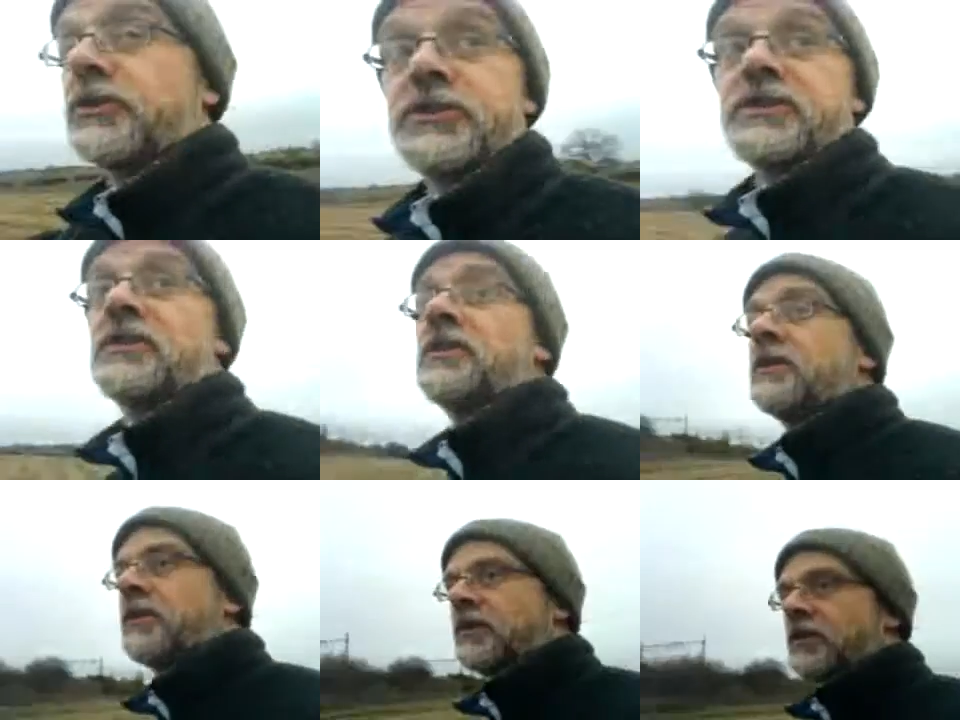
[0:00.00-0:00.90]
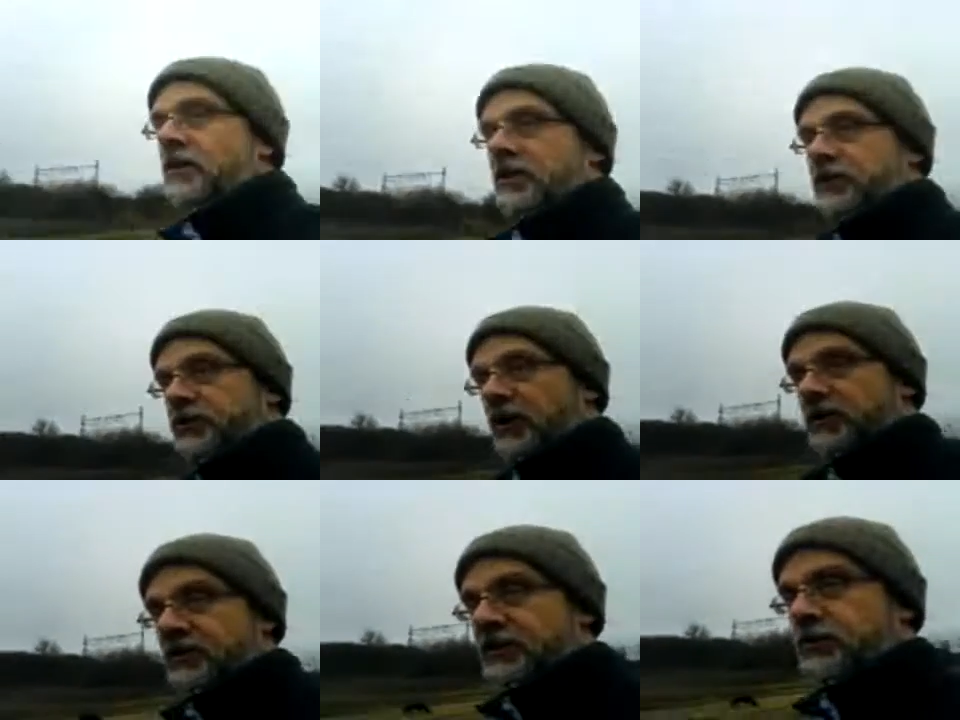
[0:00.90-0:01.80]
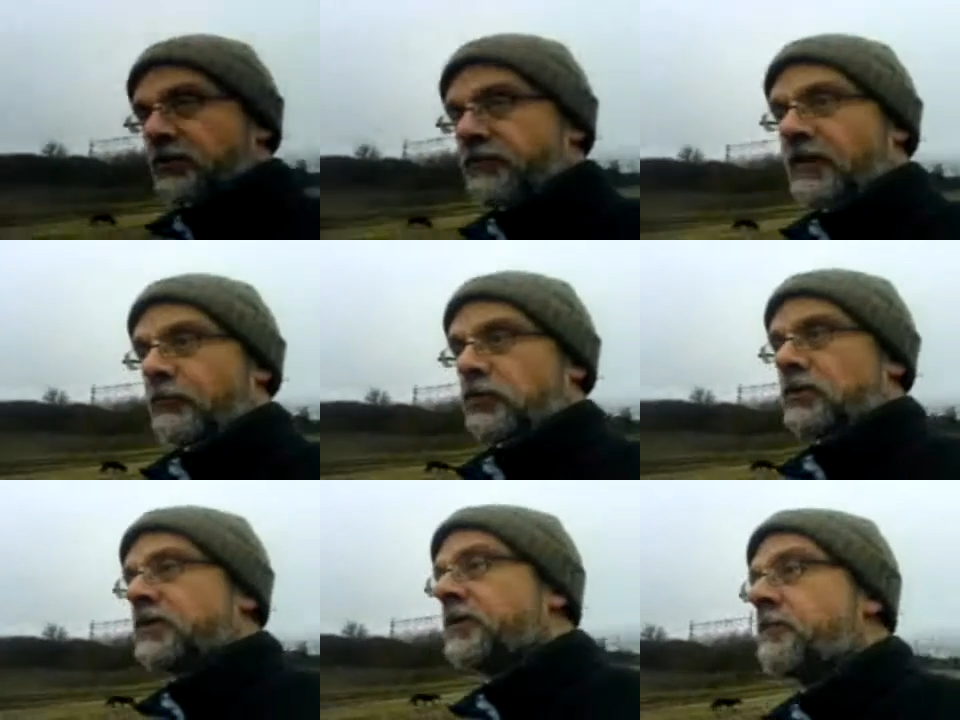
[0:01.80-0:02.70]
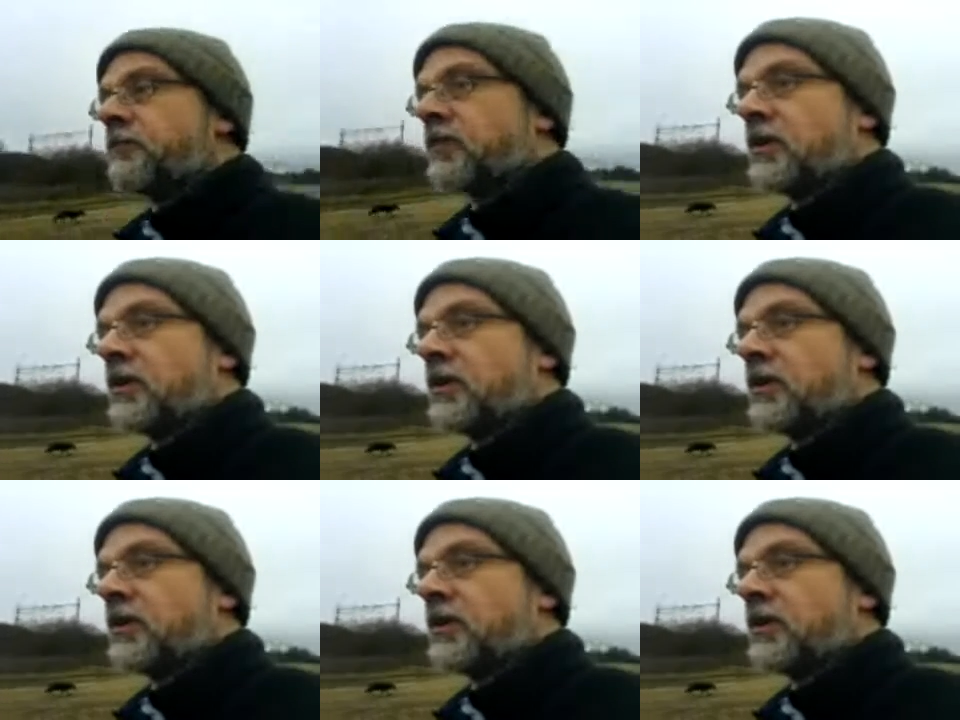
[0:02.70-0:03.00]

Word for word: in relation to, is changing. That's all ephemeral.